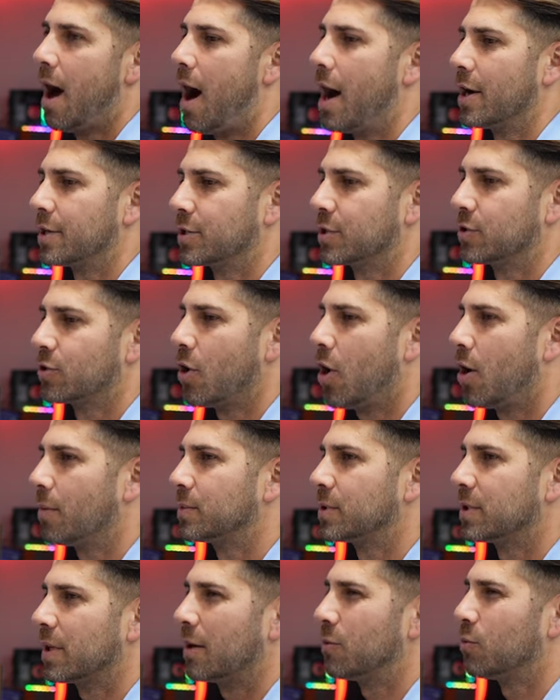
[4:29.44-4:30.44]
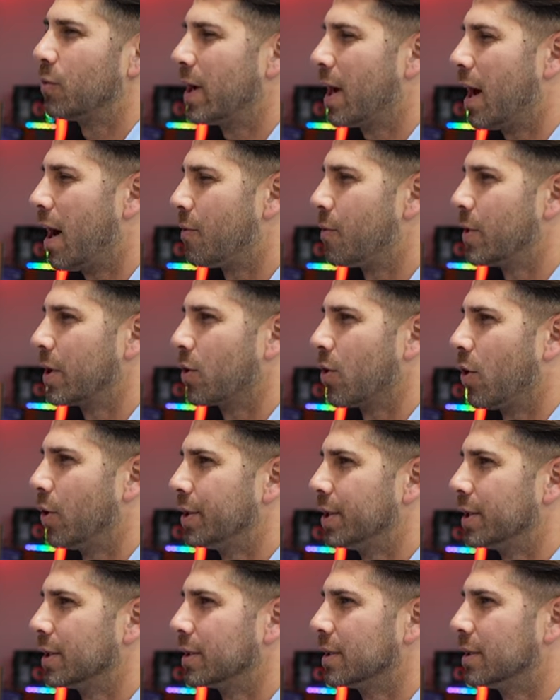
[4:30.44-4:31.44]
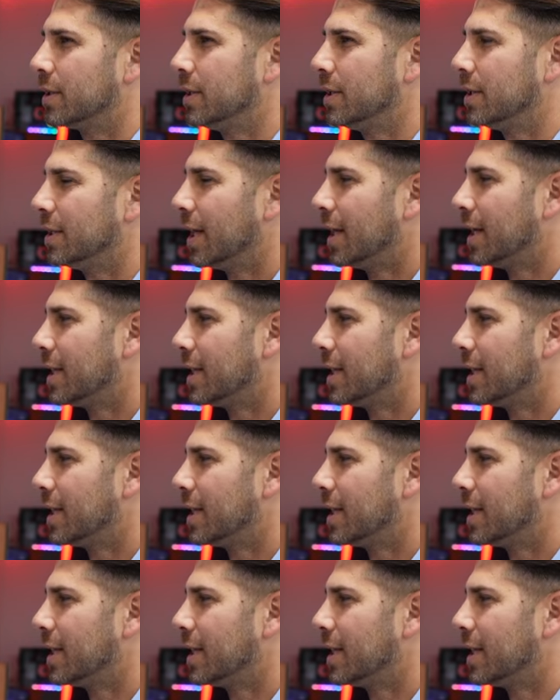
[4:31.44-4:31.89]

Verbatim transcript: are stopped we are recording the